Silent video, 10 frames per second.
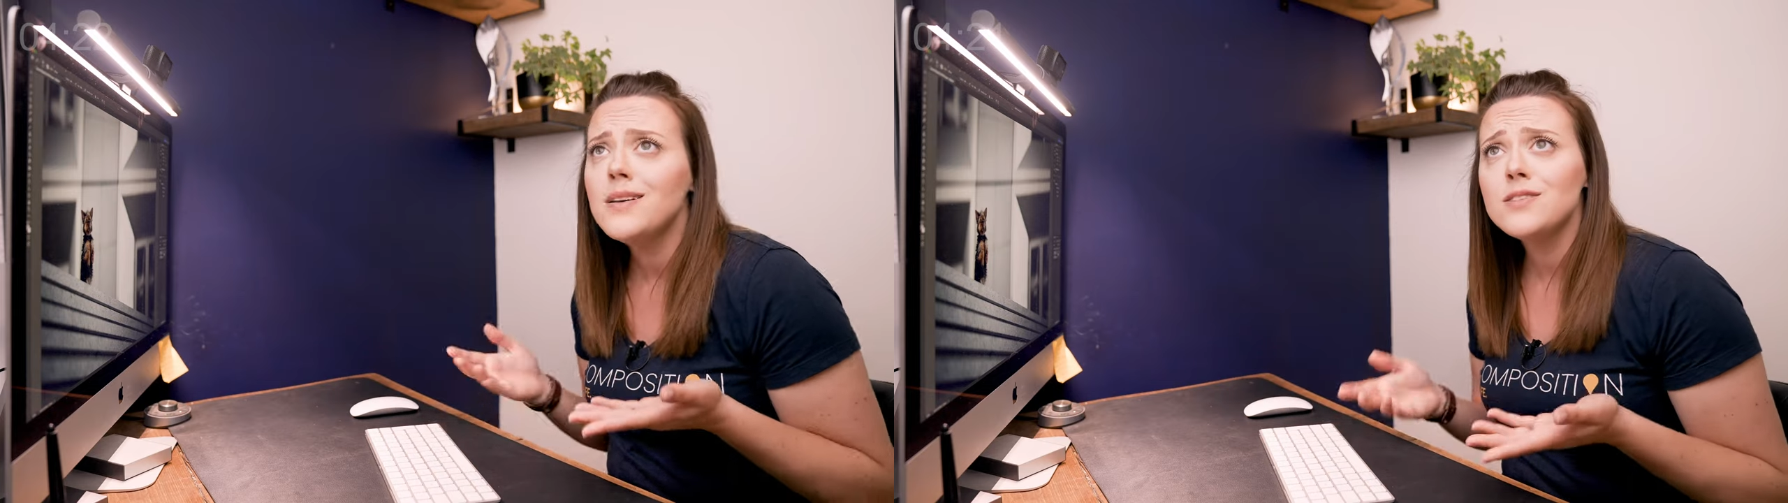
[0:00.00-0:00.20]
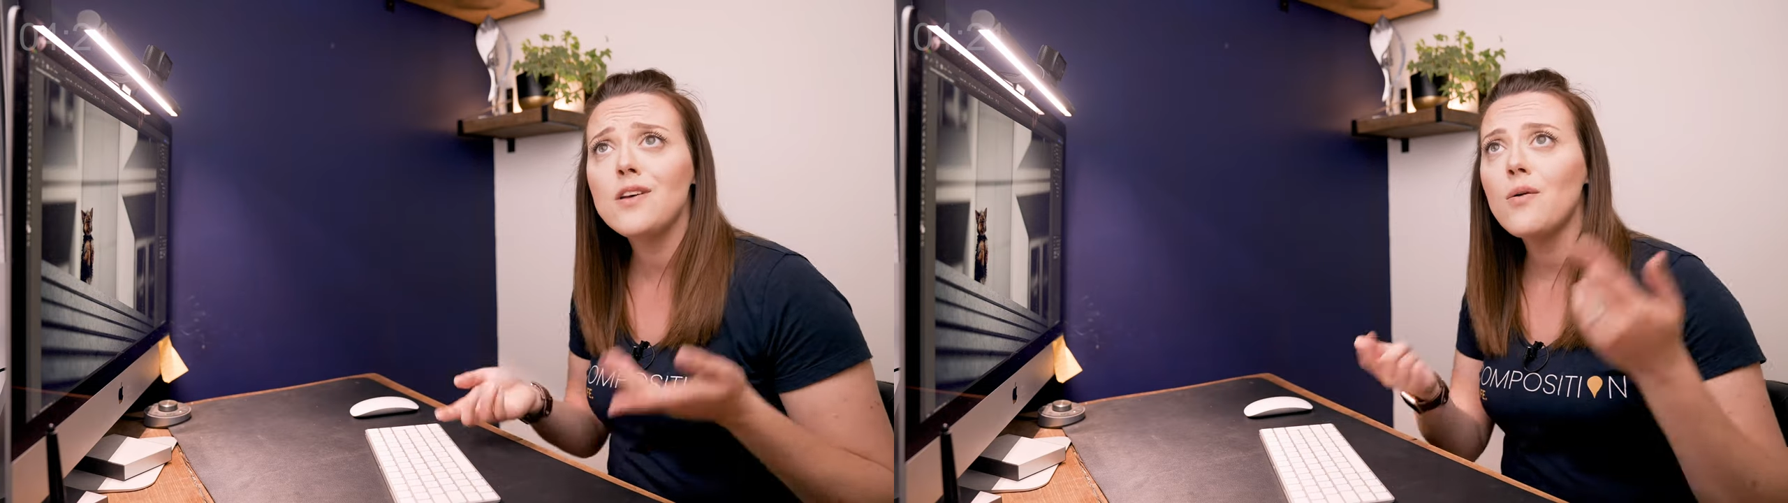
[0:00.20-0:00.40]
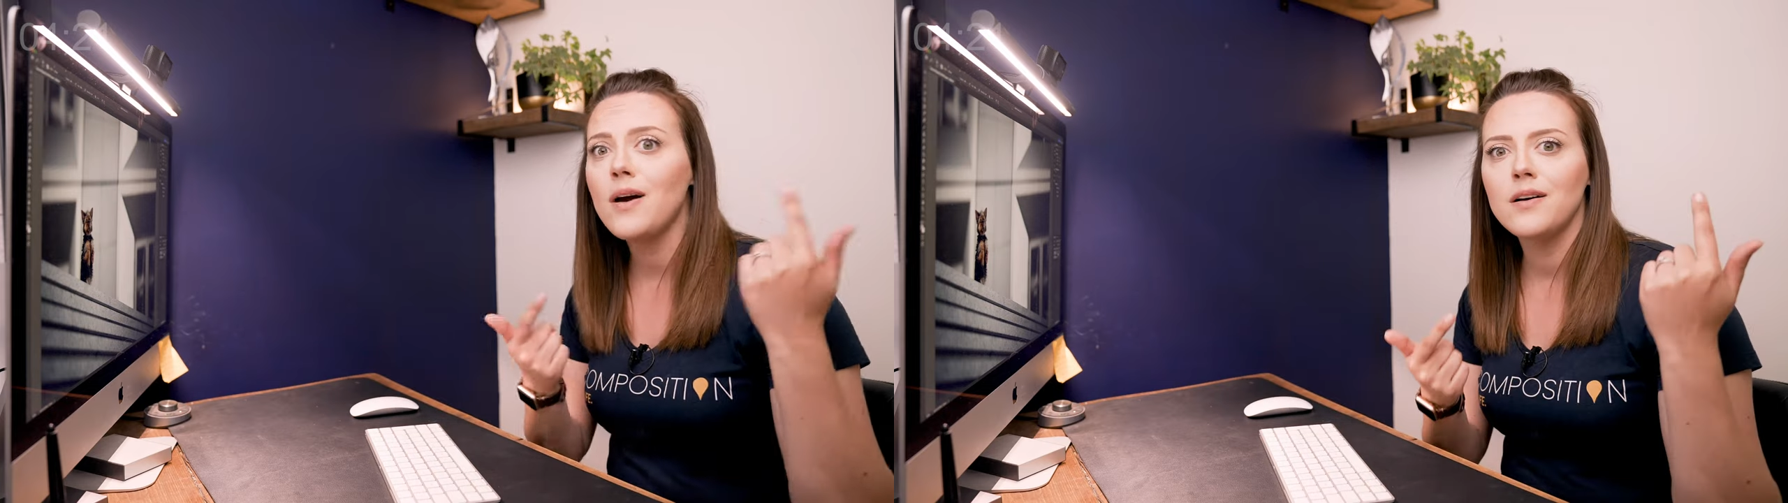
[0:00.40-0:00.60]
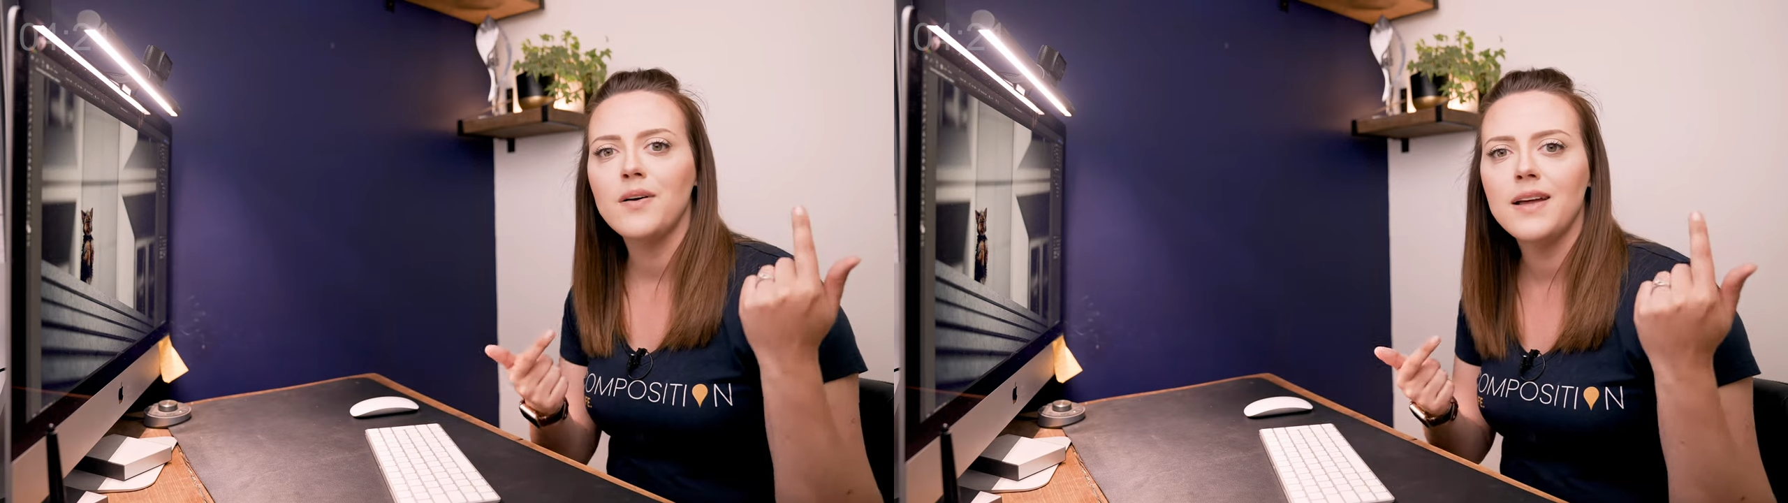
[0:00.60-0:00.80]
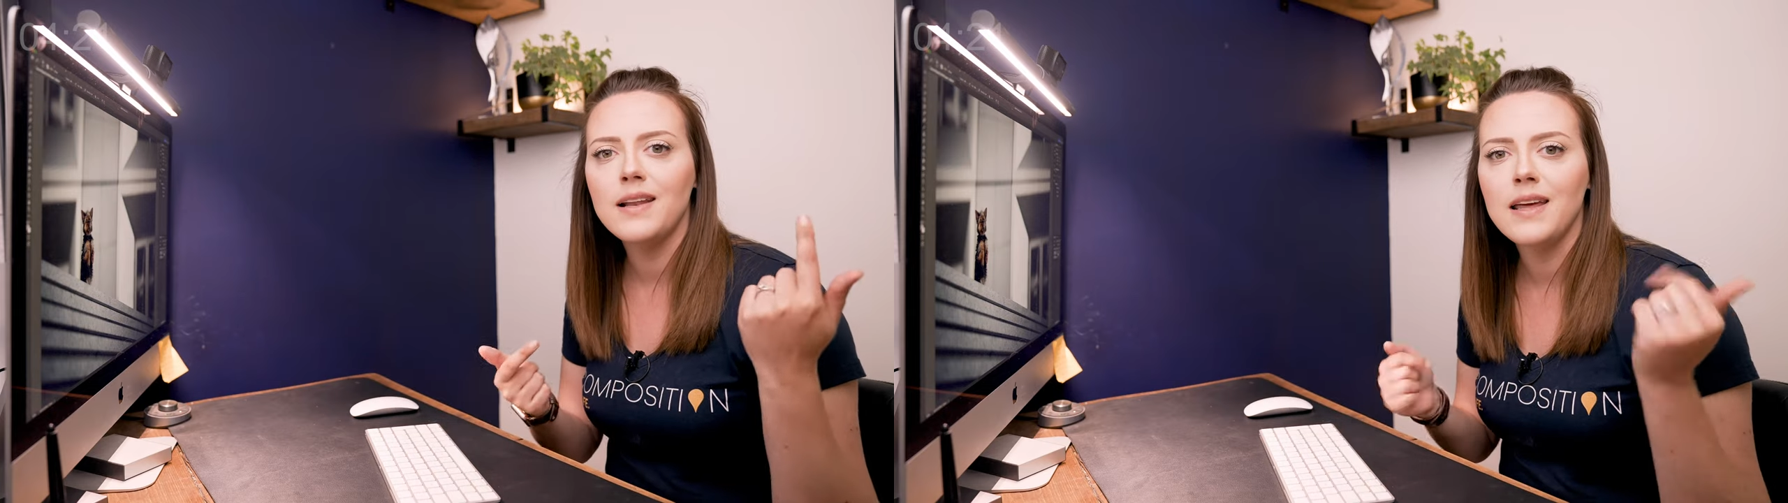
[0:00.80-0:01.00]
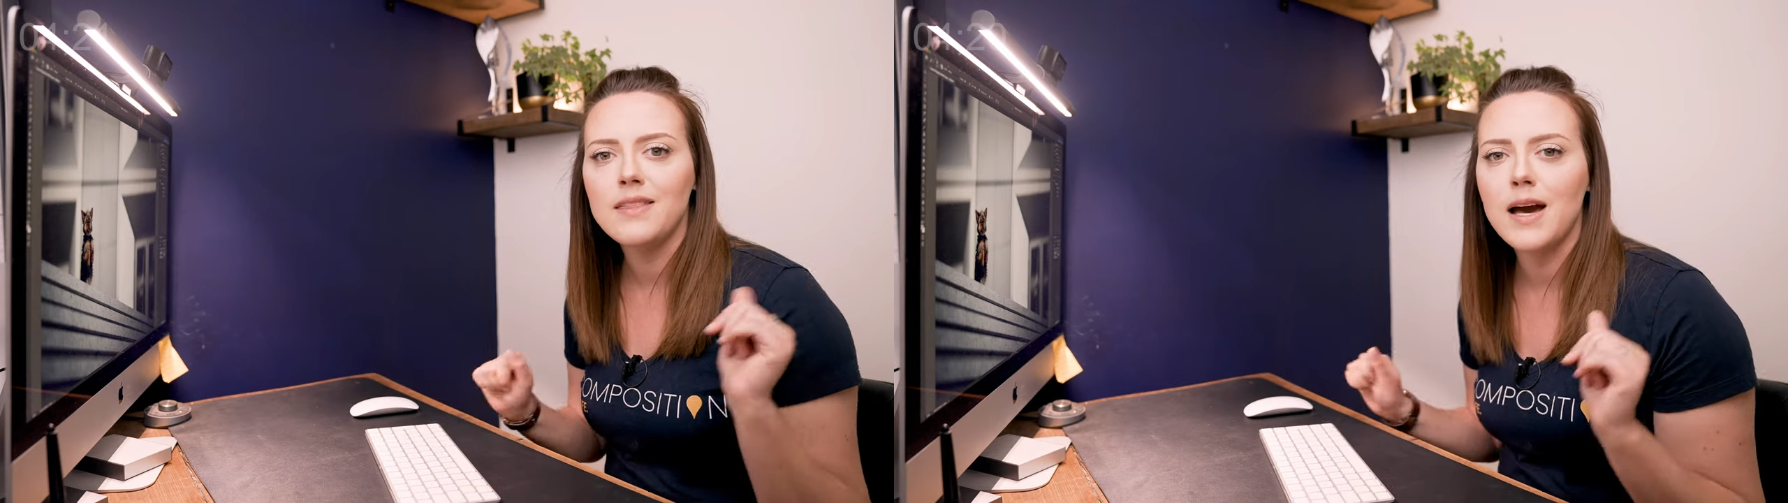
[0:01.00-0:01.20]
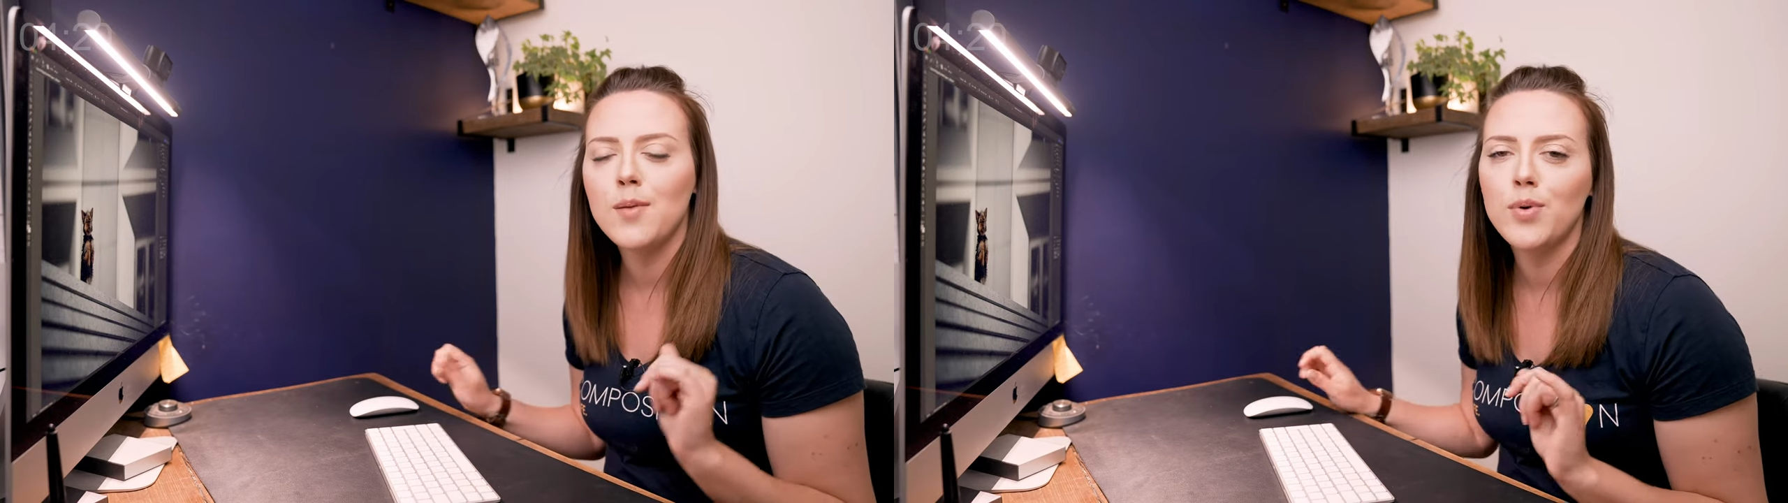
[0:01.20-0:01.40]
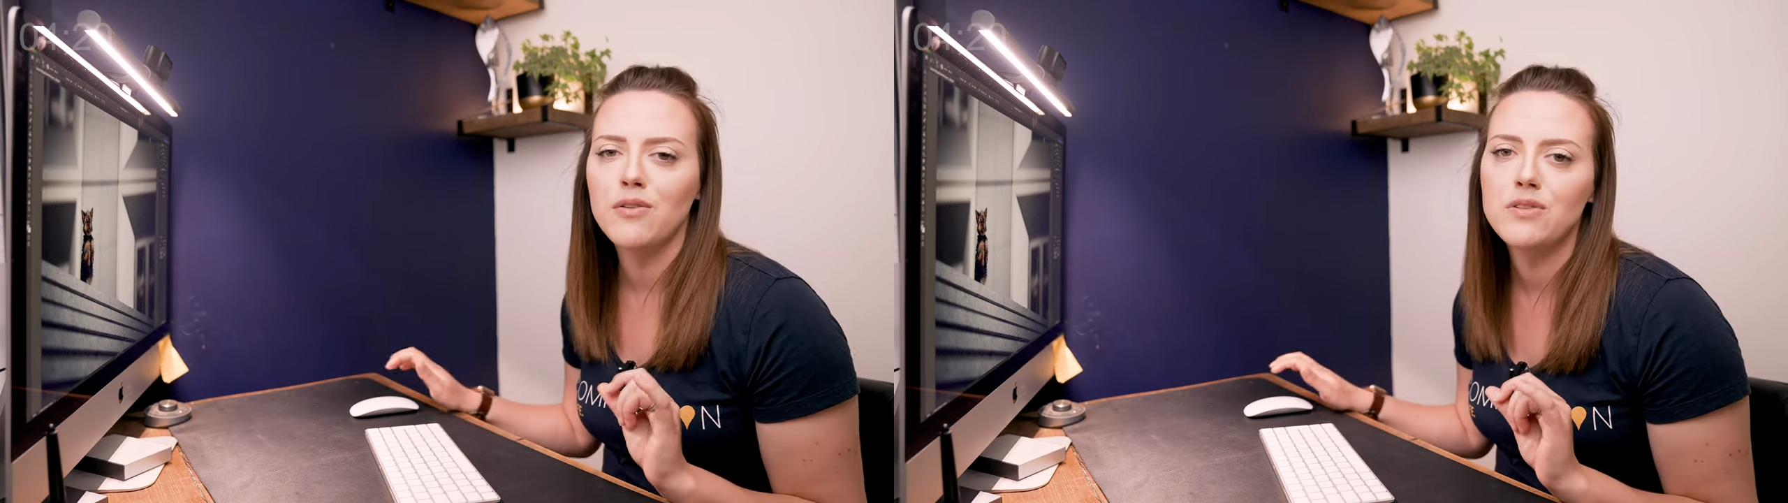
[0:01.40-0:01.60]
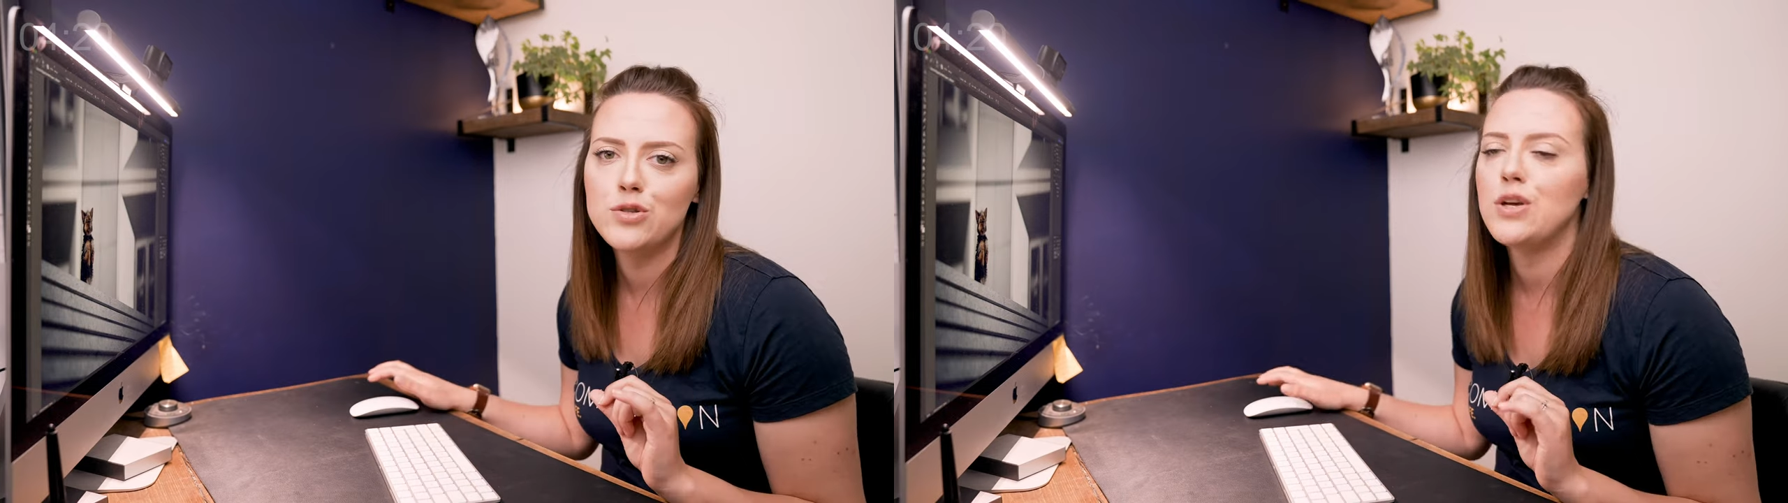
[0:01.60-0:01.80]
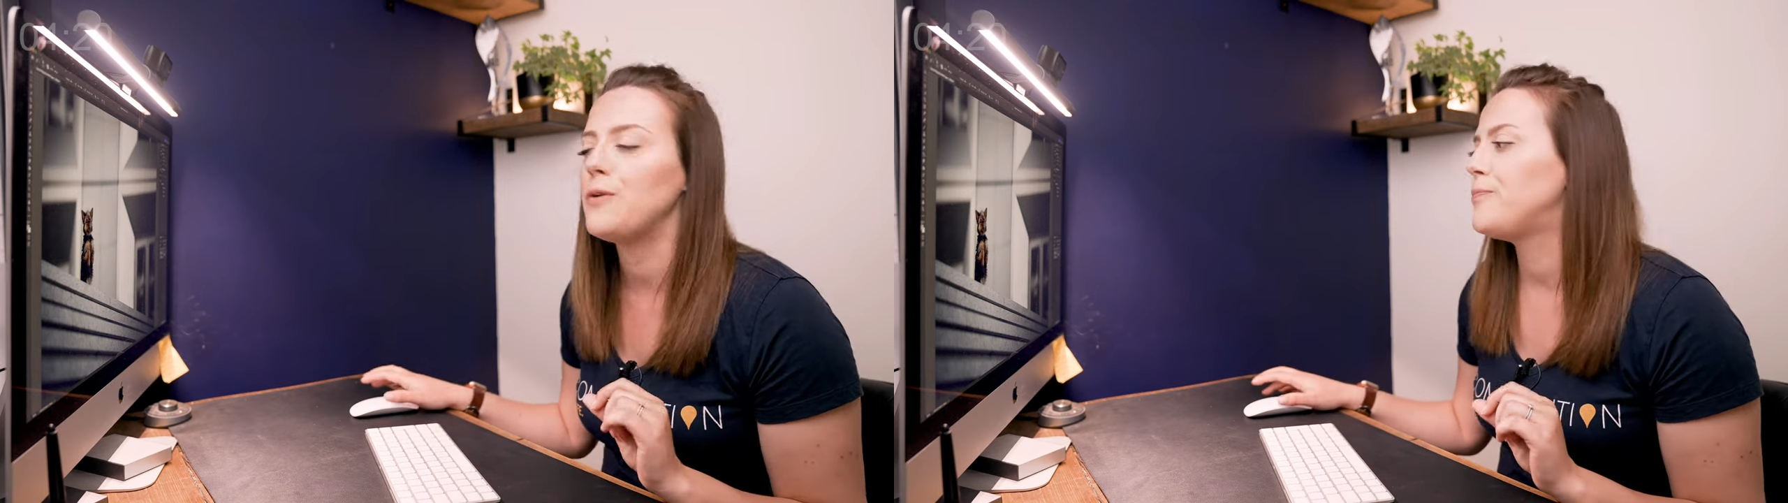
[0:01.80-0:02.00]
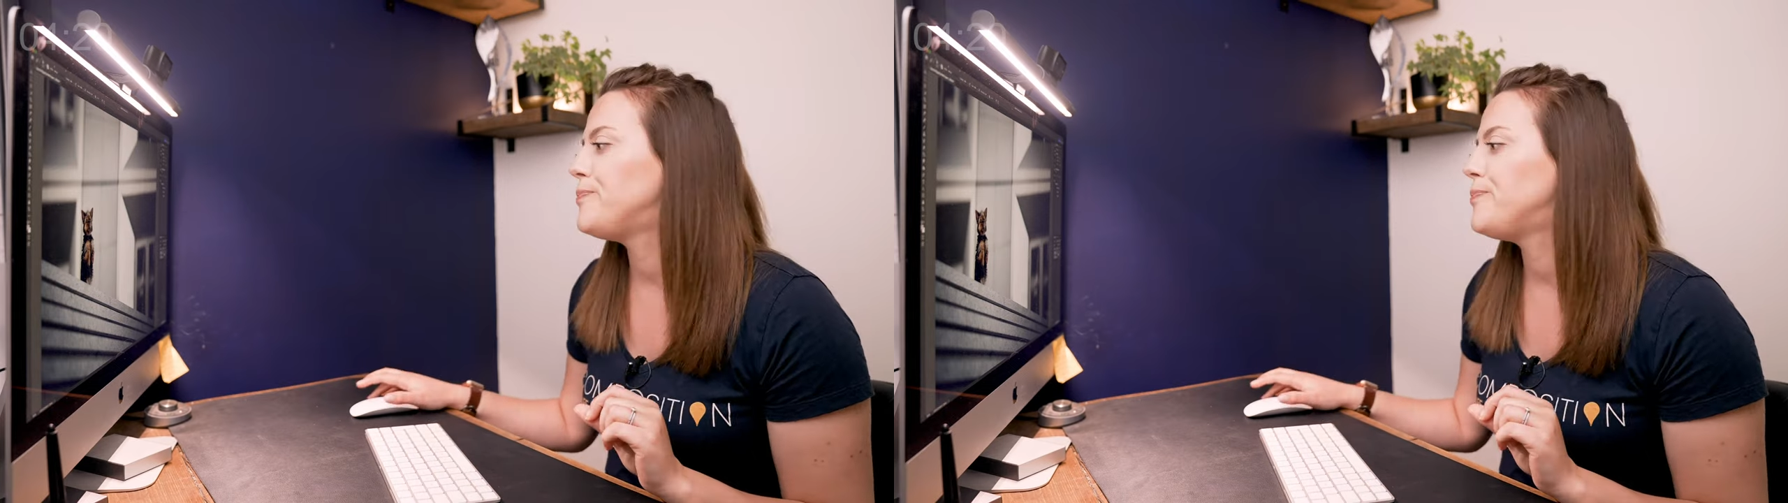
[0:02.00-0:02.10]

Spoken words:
so I'll go ahead and link that above too.